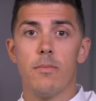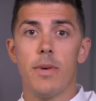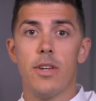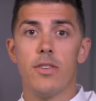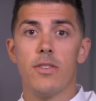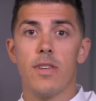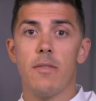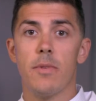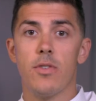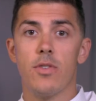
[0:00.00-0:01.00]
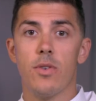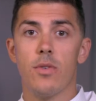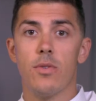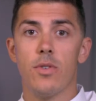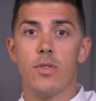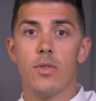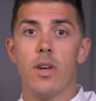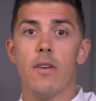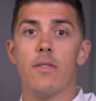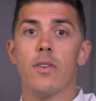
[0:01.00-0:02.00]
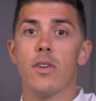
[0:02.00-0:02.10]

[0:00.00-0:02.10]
patients have been shown to have